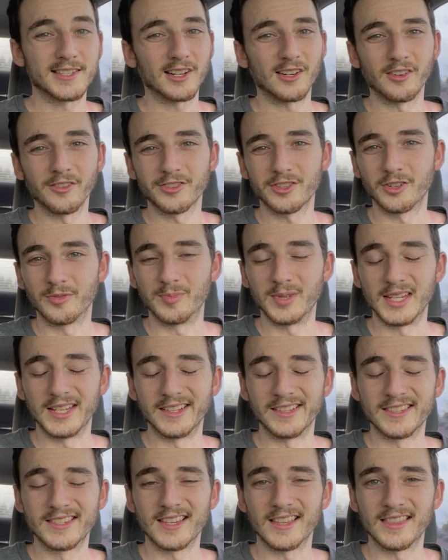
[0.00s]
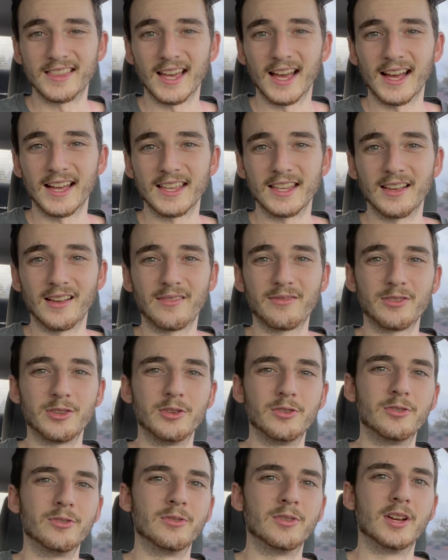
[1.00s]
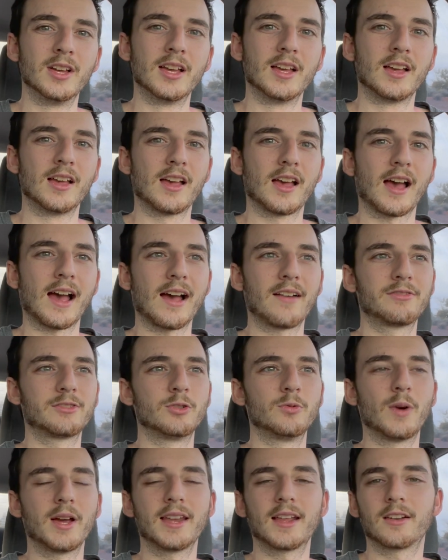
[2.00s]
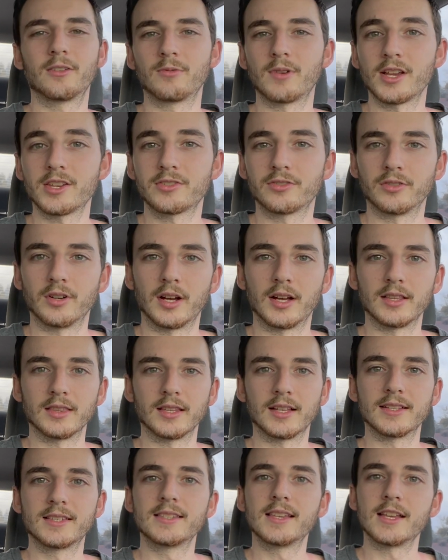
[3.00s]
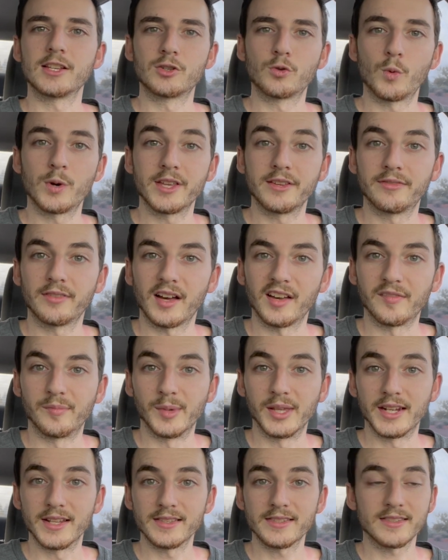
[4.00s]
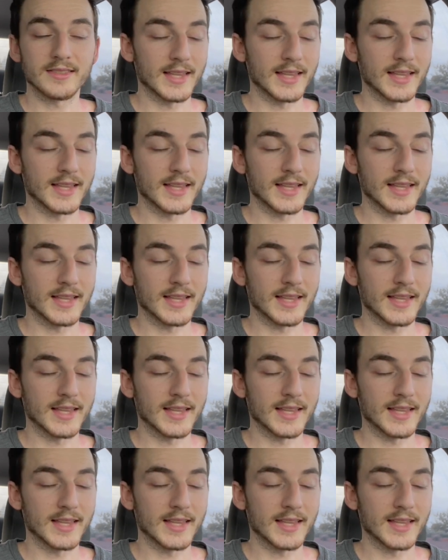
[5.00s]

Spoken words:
also means that if you have to wait at a restaurant, let's say 25 minutes.